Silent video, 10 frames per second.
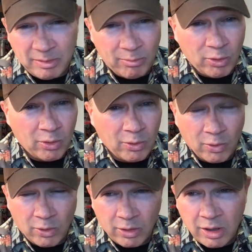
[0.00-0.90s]
member
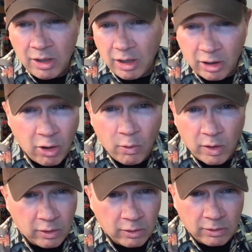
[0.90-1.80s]
or a
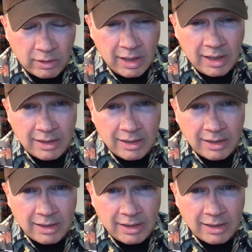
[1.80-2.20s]
coworker